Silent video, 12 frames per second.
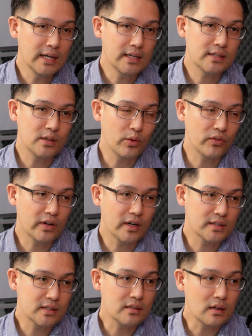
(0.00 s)
So we've got
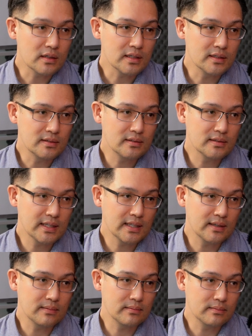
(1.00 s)
a solid
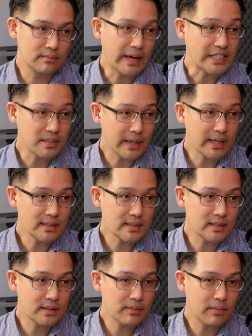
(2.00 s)
patient
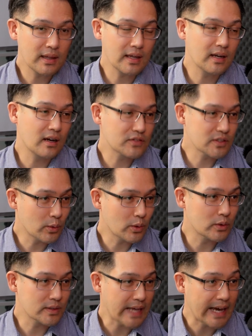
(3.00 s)
base. But then obviously we're
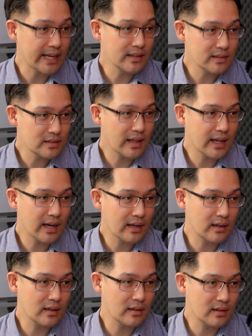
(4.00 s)
always adding to that,
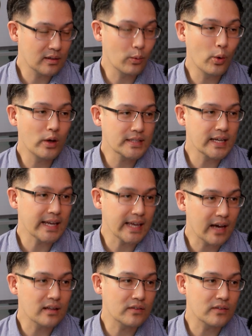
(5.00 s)
and the word's getting out.